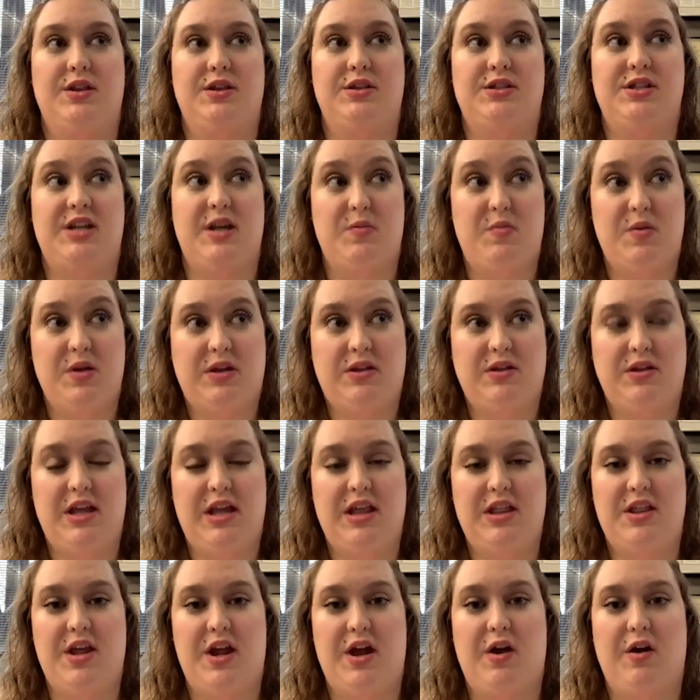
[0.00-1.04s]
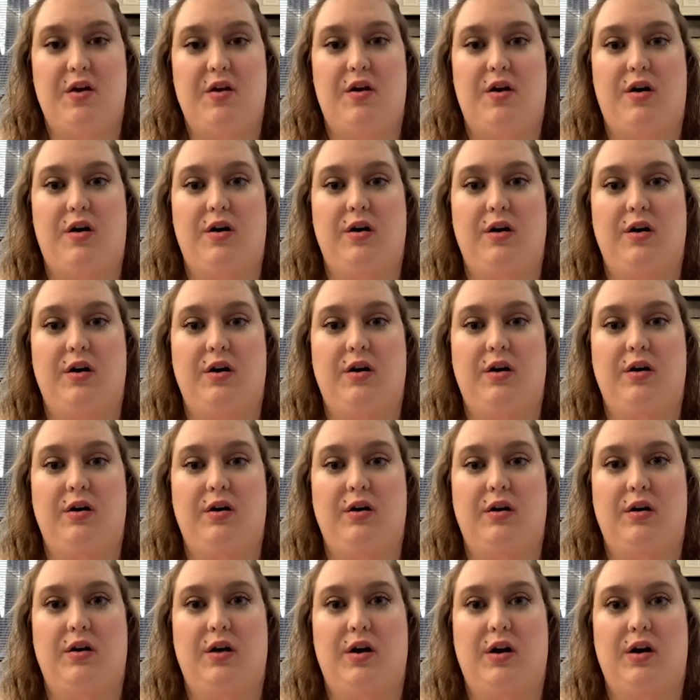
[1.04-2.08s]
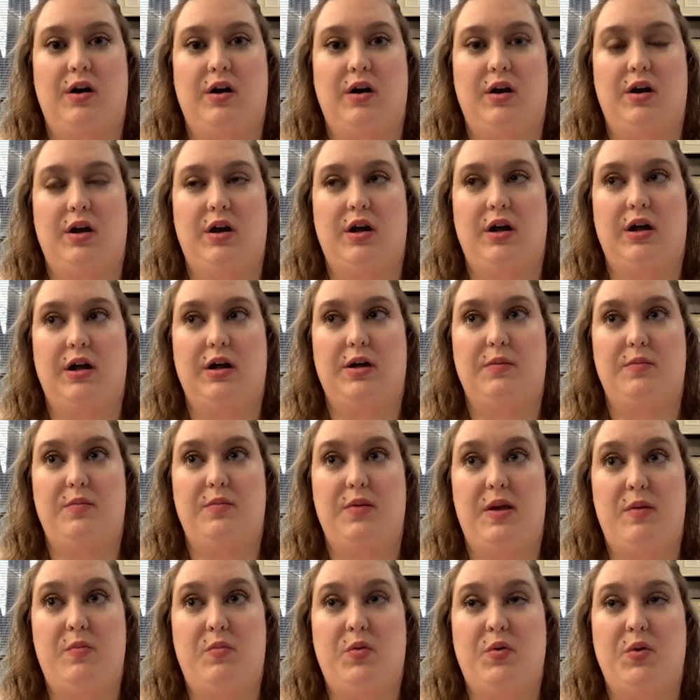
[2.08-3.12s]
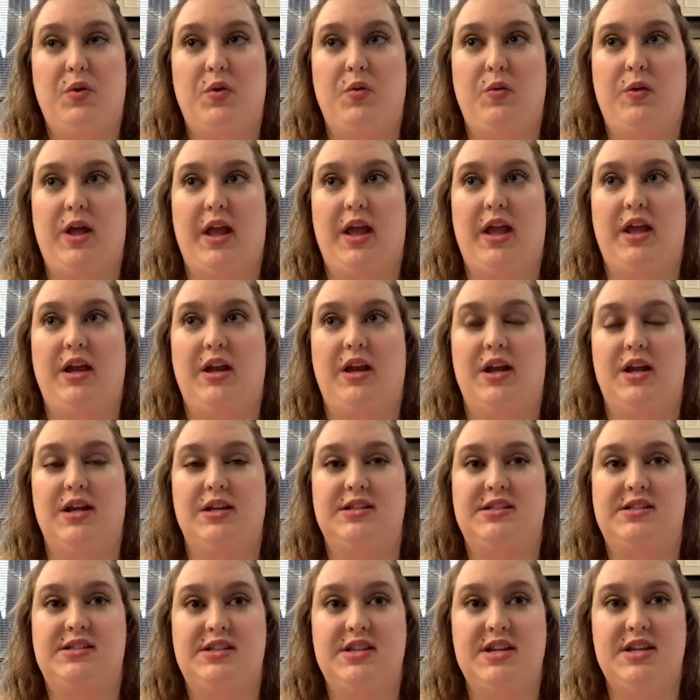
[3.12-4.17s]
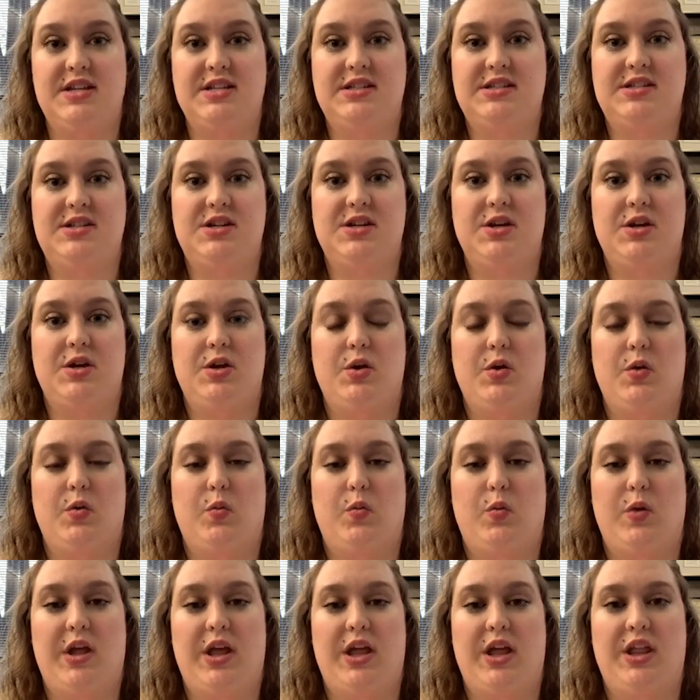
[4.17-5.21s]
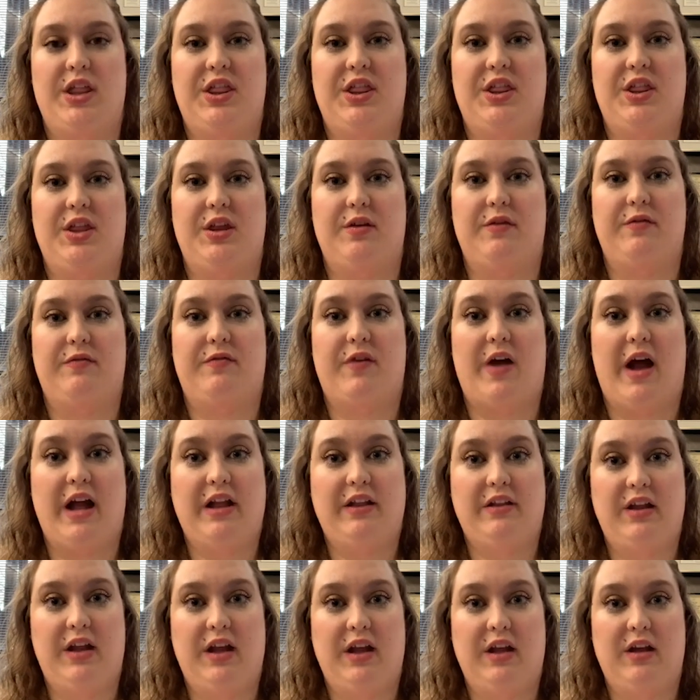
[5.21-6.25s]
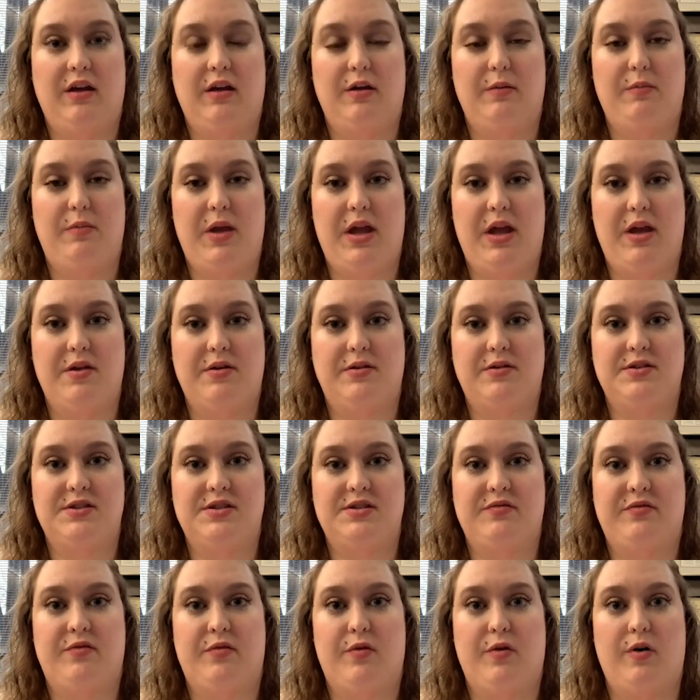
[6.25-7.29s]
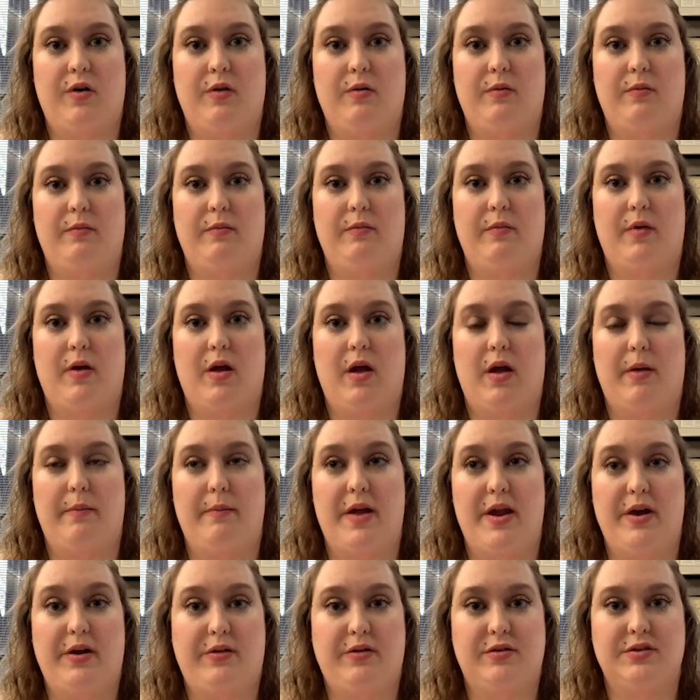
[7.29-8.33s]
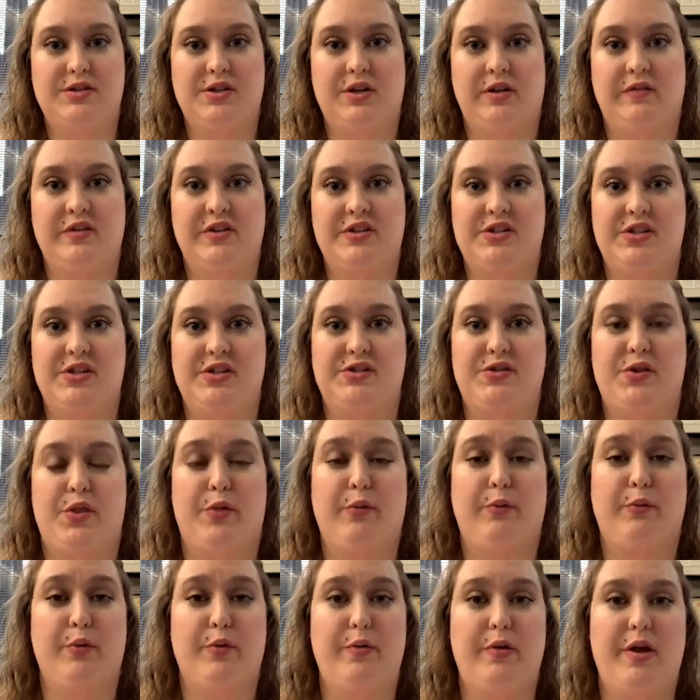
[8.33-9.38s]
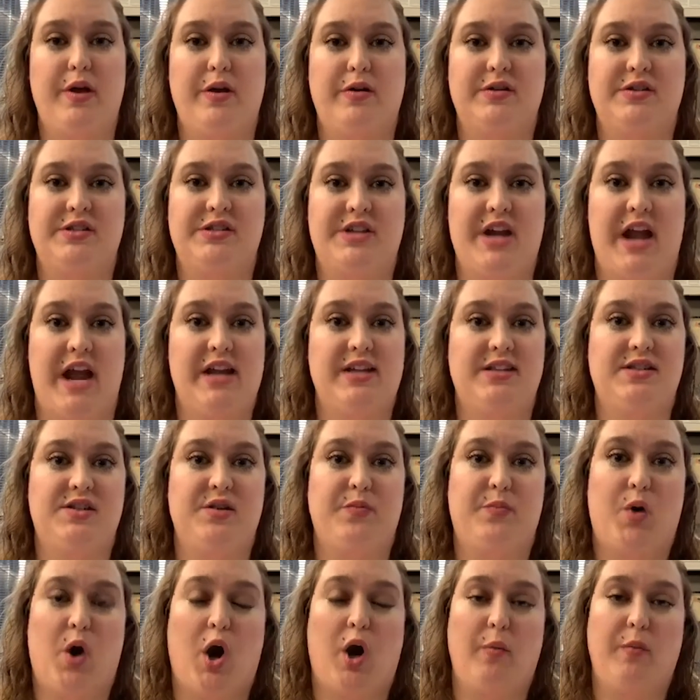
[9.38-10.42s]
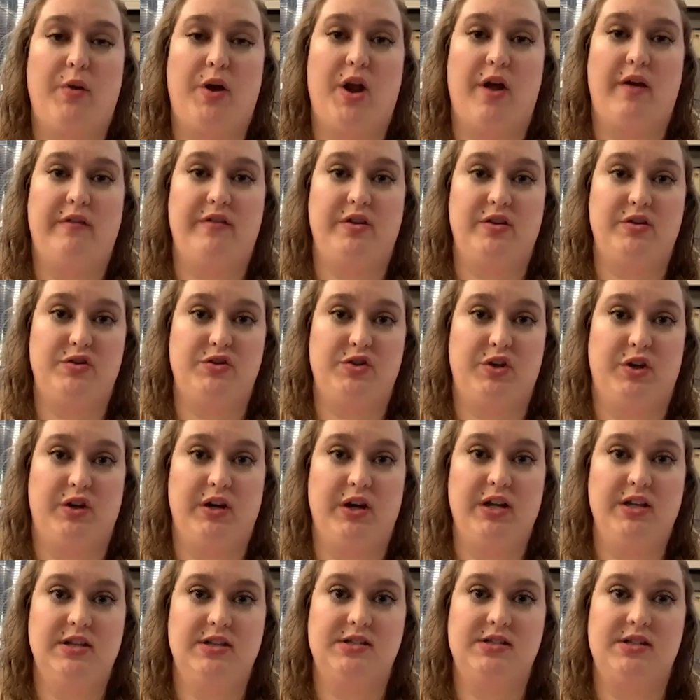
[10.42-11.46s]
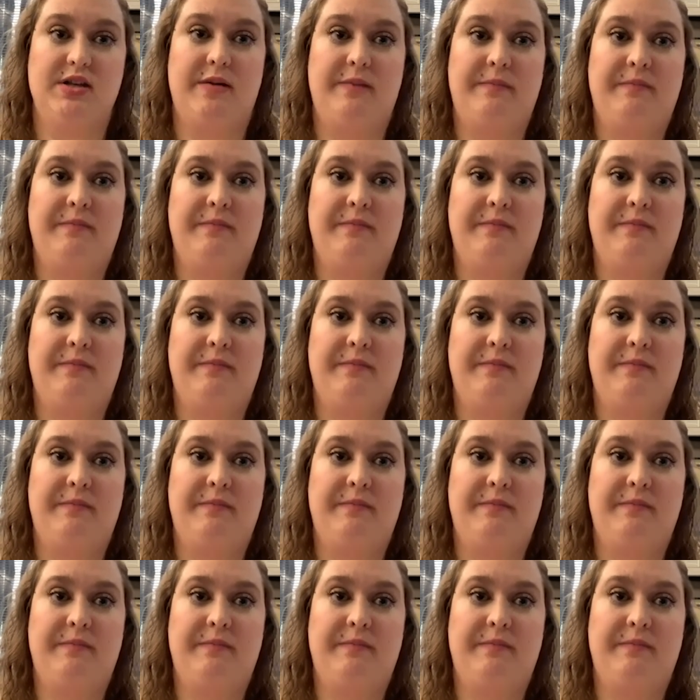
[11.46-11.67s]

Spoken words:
Typically, there are people who can assist with filing appeals for medical services through your state's Department of Insurance,